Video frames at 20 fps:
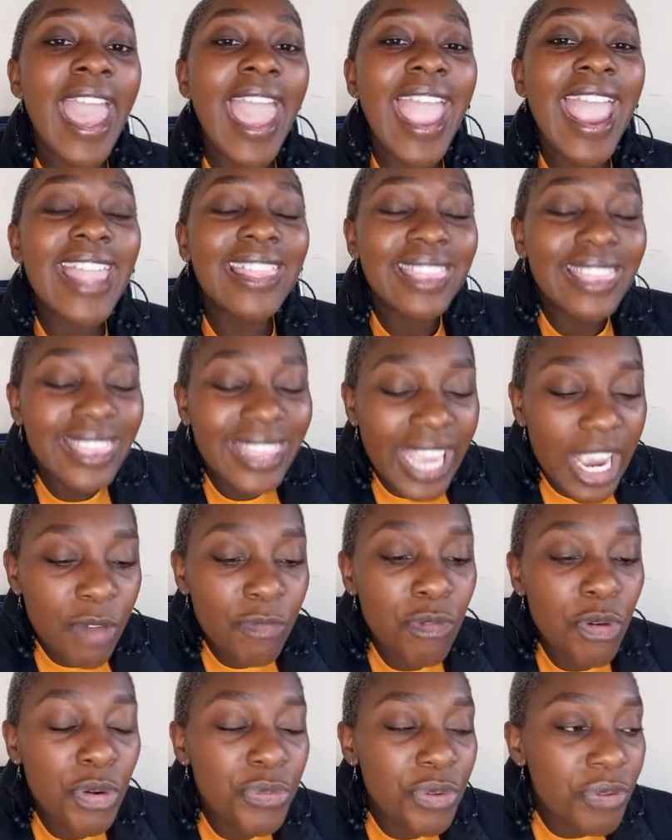and
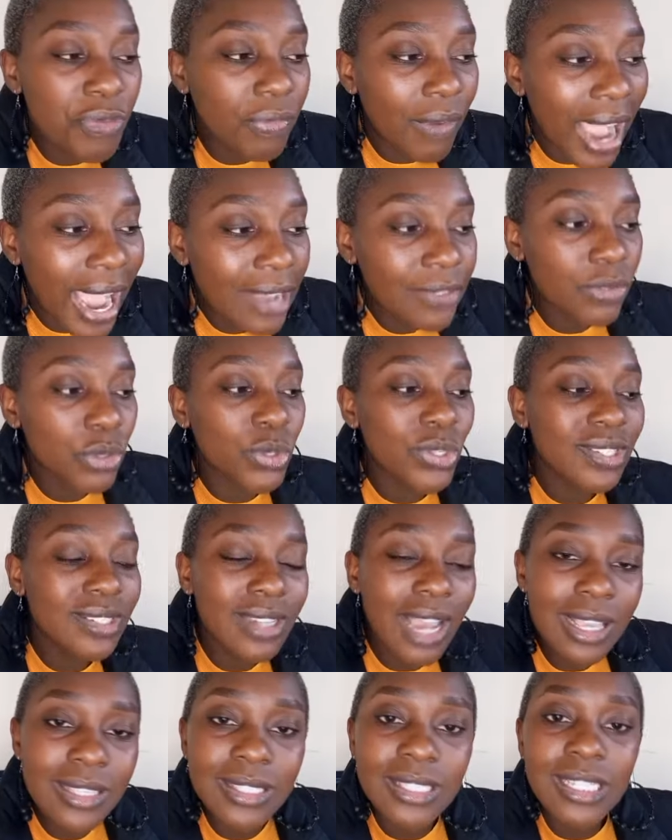therefore revival
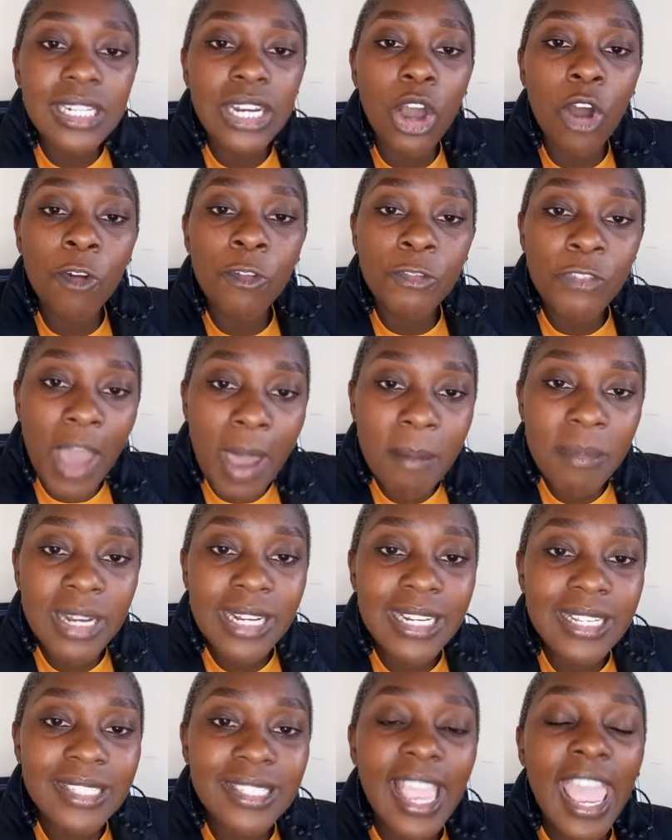starts in our
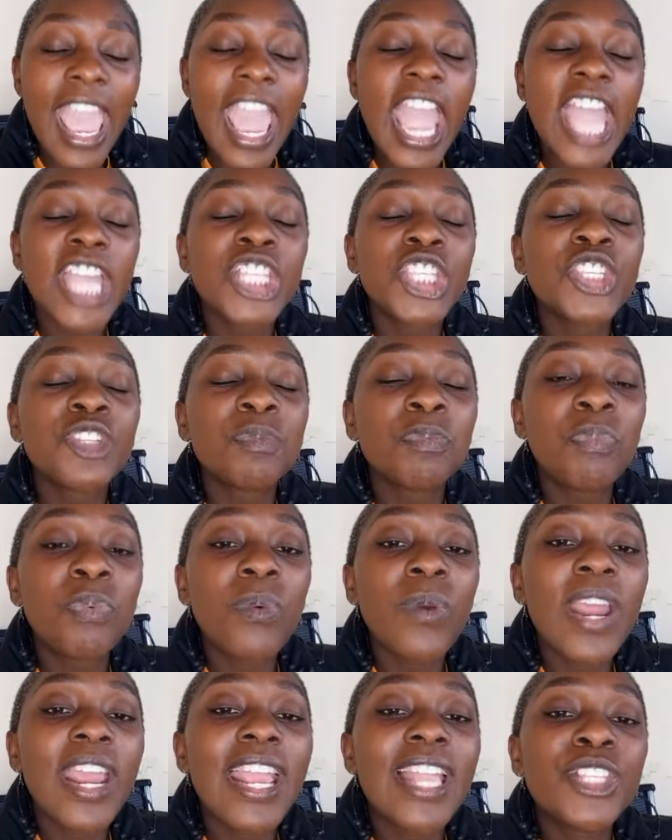families and
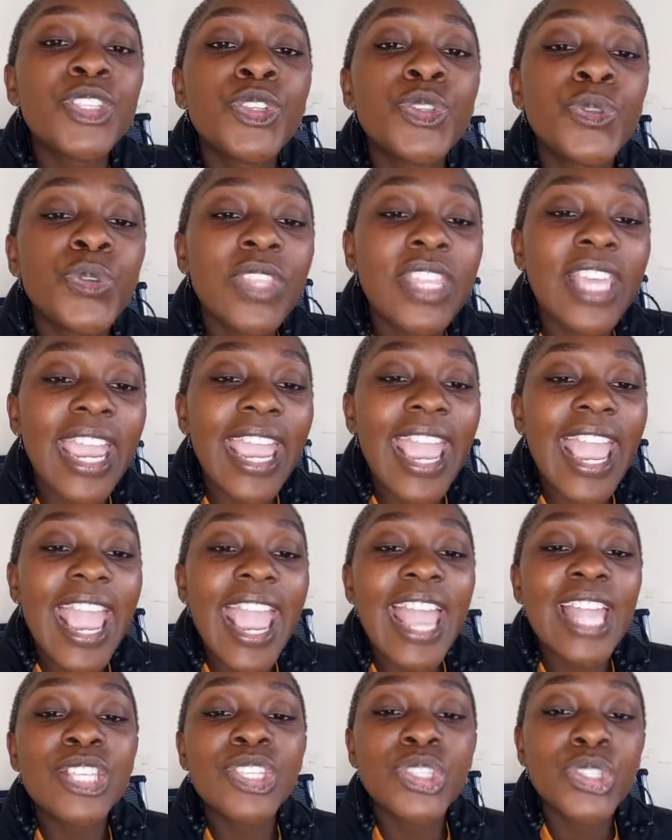spreads to the
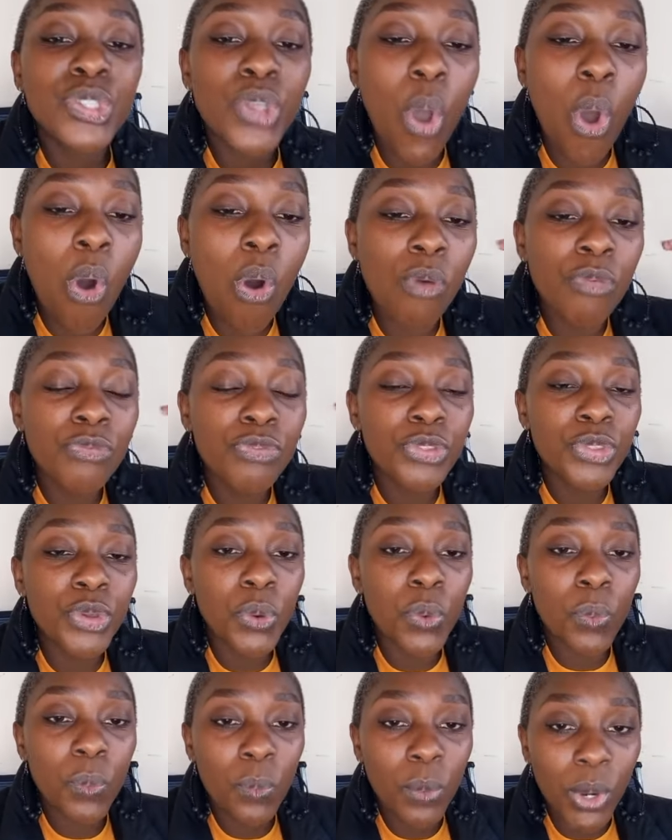ends of the
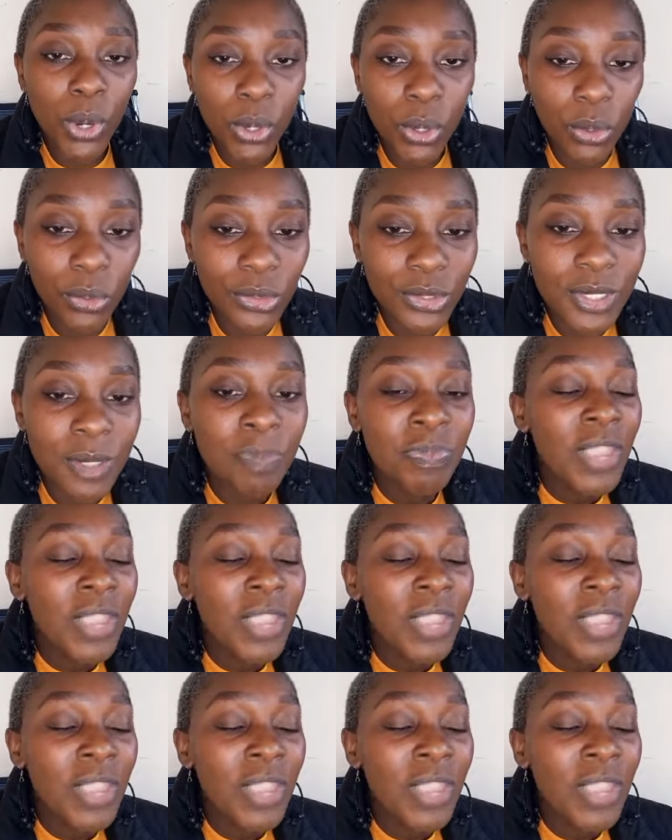world.